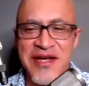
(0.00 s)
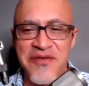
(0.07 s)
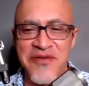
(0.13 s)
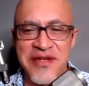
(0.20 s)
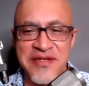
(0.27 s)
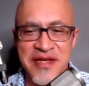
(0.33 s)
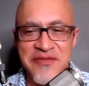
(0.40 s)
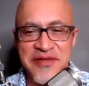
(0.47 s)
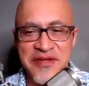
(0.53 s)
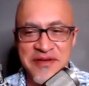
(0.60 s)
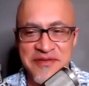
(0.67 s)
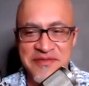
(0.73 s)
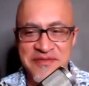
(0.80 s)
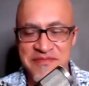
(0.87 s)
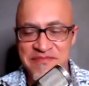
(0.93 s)
want to
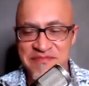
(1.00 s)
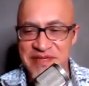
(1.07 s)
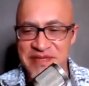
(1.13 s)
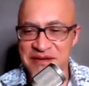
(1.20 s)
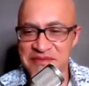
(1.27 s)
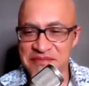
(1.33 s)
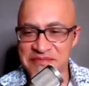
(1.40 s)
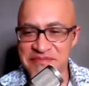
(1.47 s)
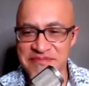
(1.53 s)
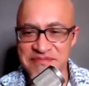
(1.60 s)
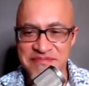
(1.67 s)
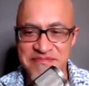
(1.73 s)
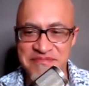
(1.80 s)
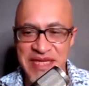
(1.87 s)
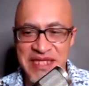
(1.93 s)
you know,
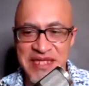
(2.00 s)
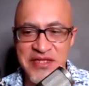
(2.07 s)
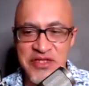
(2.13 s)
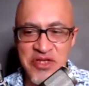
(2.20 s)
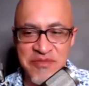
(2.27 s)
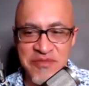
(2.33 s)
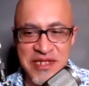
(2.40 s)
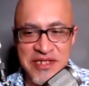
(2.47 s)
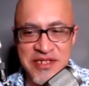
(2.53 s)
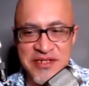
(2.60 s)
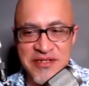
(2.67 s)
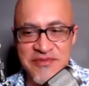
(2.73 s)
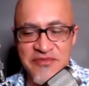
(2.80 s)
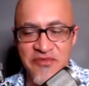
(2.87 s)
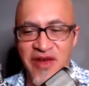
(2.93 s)
beat it too much
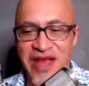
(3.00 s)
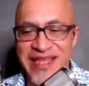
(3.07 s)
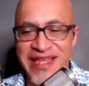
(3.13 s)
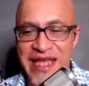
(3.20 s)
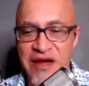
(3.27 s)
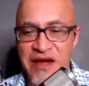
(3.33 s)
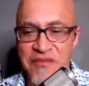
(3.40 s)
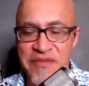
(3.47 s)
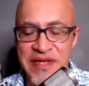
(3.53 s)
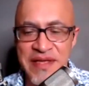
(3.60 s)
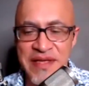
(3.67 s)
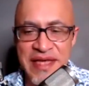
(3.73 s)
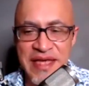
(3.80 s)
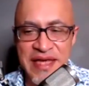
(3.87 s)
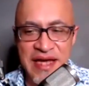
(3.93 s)
right now, but
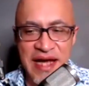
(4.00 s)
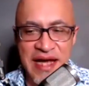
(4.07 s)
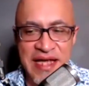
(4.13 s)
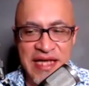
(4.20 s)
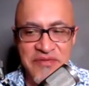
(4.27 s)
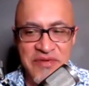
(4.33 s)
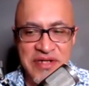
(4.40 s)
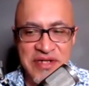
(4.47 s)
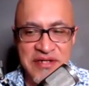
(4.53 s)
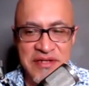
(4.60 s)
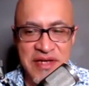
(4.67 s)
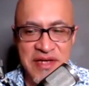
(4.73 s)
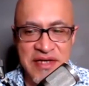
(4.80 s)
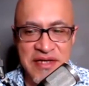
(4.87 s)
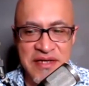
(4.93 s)
I kind of want
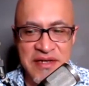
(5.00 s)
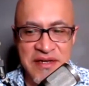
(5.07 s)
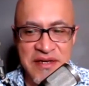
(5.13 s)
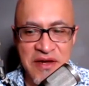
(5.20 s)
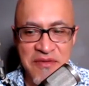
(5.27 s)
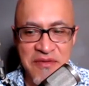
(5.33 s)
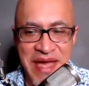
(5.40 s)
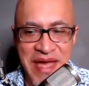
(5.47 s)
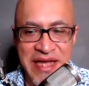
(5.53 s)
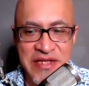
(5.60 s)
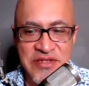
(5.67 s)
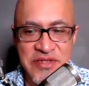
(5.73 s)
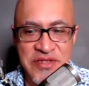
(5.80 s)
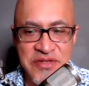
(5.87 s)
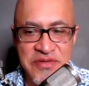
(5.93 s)
to go back
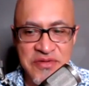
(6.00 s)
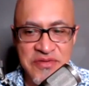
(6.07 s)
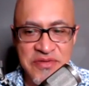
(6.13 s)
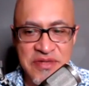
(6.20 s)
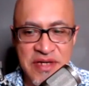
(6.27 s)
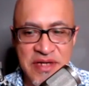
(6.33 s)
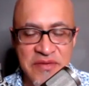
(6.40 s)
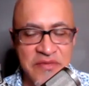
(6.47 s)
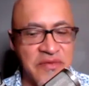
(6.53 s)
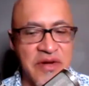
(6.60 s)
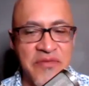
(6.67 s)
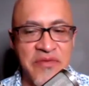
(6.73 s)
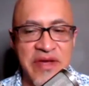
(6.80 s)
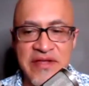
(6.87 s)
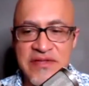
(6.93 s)
to what
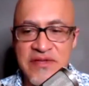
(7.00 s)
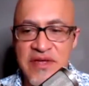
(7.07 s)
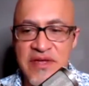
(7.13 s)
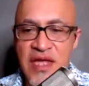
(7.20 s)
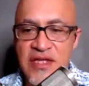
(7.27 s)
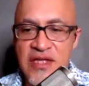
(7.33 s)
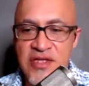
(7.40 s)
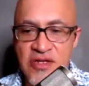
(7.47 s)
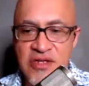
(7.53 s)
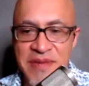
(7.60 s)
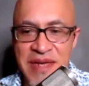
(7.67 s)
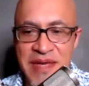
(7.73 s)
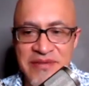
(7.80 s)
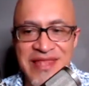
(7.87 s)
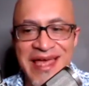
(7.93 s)
we had talked
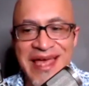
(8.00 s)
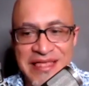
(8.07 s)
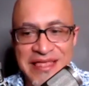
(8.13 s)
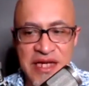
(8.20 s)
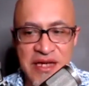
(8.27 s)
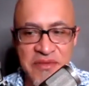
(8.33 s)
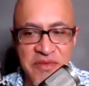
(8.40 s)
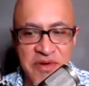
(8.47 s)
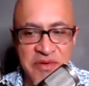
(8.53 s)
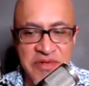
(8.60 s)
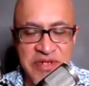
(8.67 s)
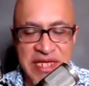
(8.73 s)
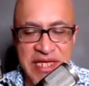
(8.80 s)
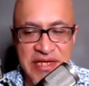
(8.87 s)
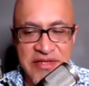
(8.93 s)
about last time we were
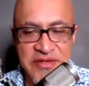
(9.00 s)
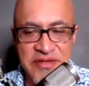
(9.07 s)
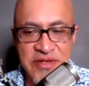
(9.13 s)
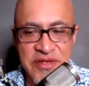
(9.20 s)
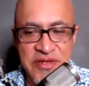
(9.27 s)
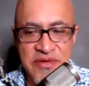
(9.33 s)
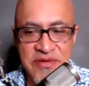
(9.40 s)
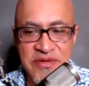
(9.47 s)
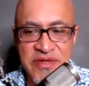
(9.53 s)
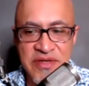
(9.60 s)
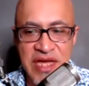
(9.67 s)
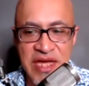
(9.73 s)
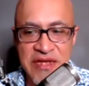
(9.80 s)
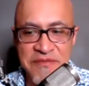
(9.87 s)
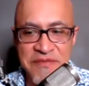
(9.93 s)
together, and you
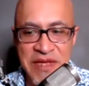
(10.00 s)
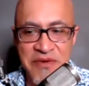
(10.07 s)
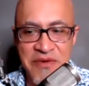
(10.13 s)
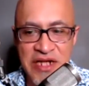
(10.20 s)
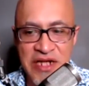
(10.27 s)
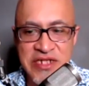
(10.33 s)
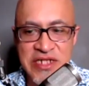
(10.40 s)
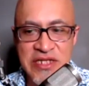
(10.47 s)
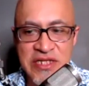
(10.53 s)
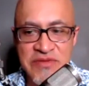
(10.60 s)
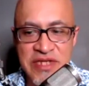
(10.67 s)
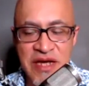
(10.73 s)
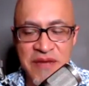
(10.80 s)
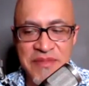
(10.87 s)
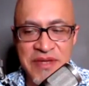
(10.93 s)
had a big project that was
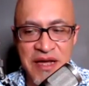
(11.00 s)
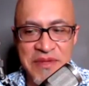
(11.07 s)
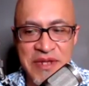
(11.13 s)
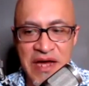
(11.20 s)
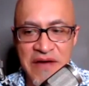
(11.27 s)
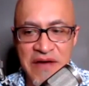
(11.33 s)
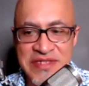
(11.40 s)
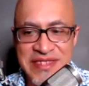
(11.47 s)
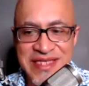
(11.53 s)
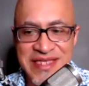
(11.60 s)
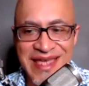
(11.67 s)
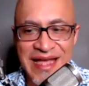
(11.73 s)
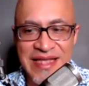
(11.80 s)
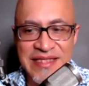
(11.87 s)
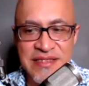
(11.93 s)
coming up, and obviously it
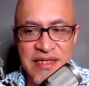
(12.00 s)
got